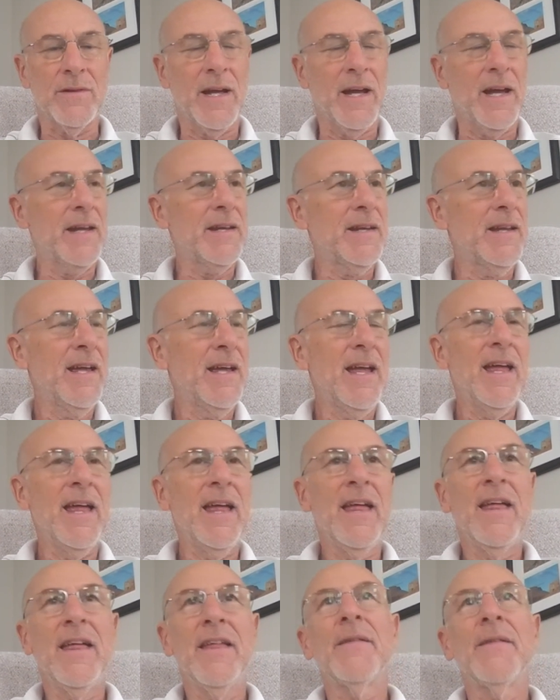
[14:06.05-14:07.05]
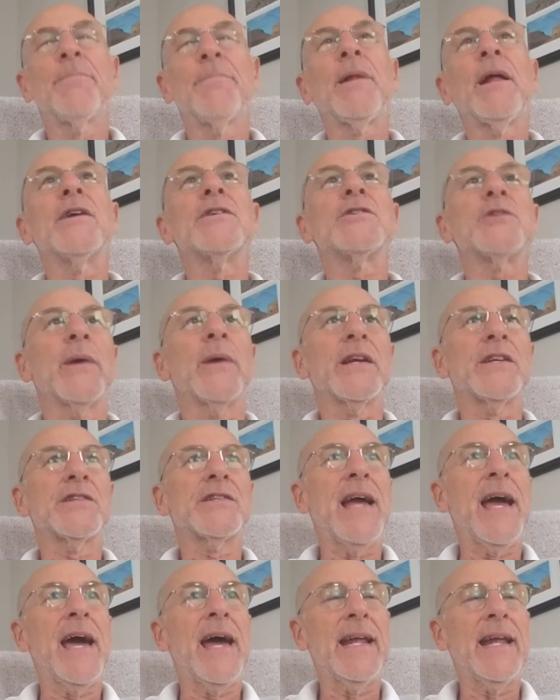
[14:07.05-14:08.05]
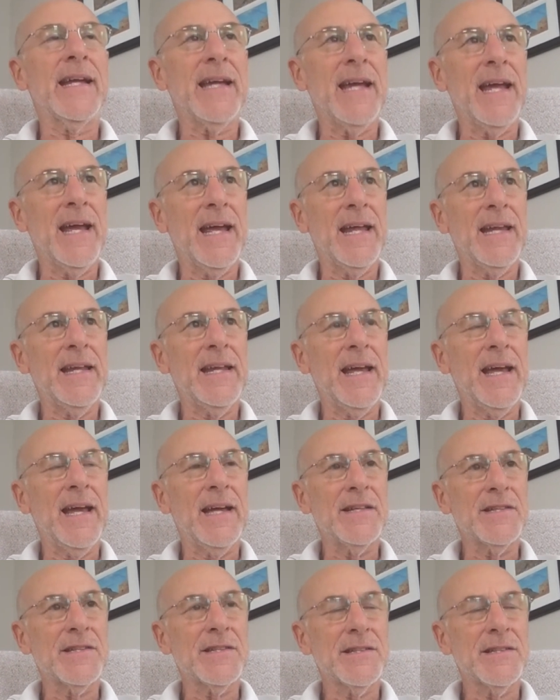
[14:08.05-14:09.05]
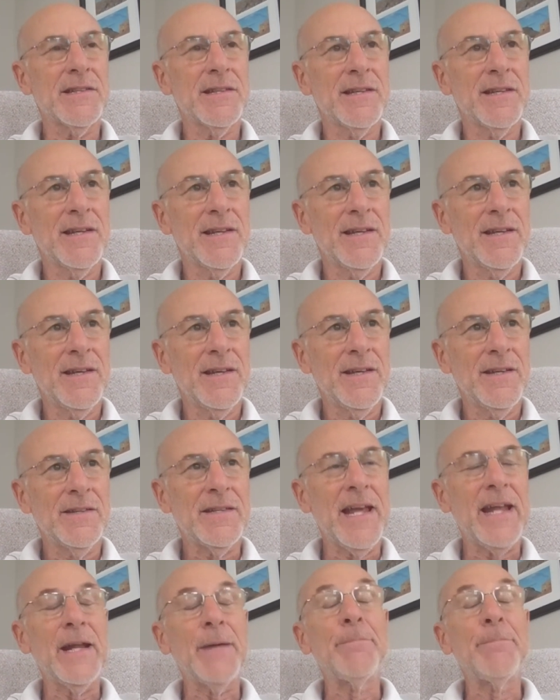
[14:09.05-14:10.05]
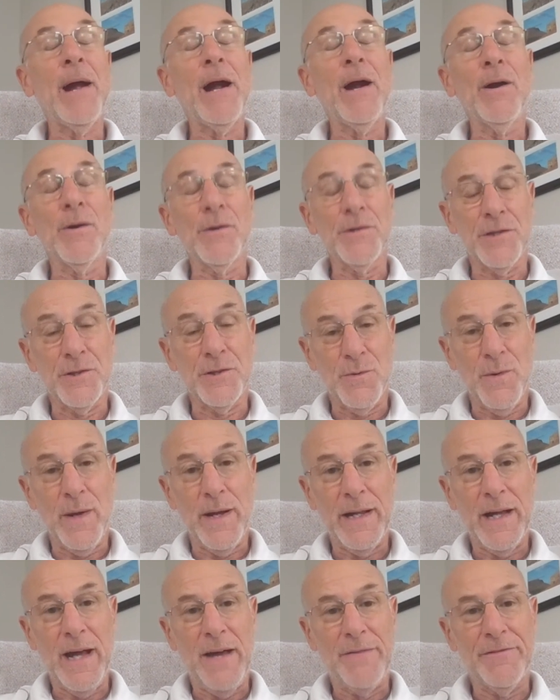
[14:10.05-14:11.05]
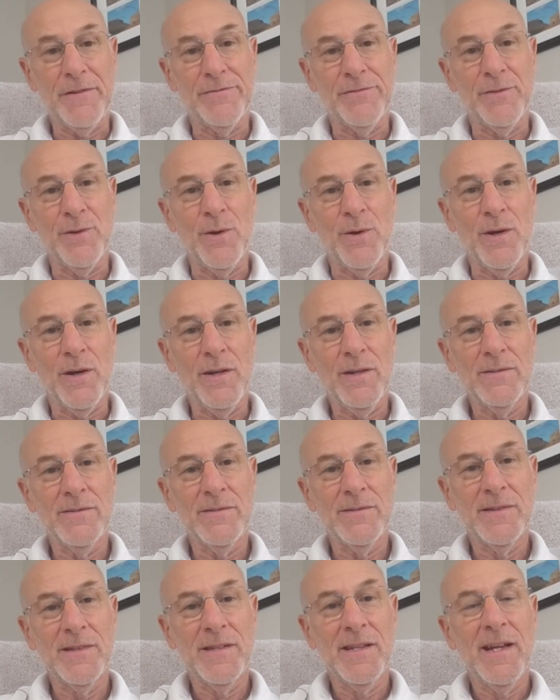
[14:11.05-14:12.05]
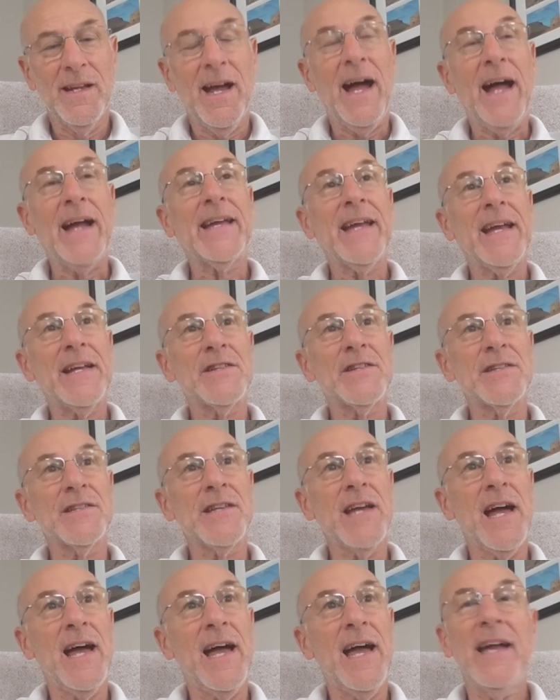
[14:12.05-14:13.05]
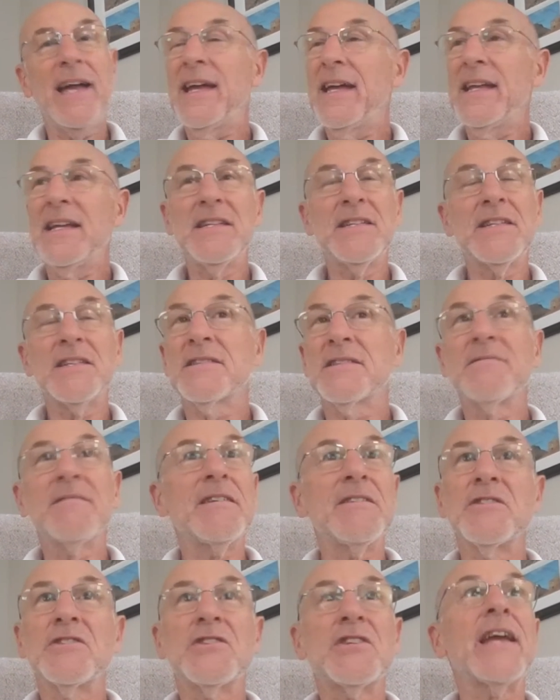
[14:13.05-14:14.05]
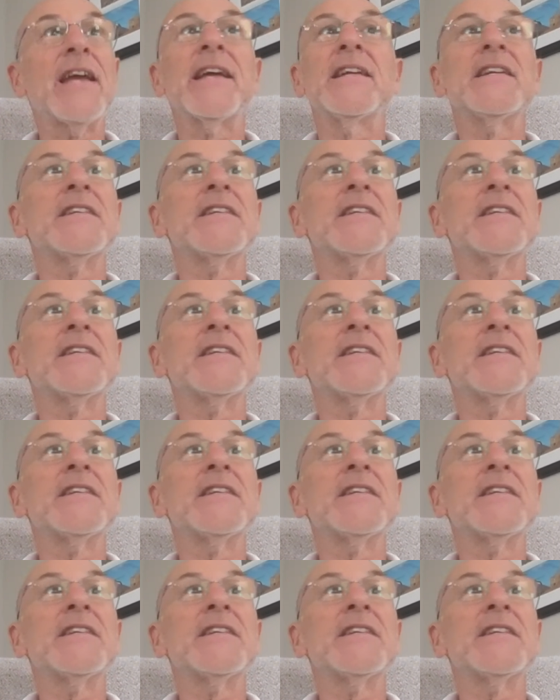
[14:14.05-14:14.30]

And players are ecstatic. And as Dana Barros is running off the floor, I catch his eye and he's just shaking.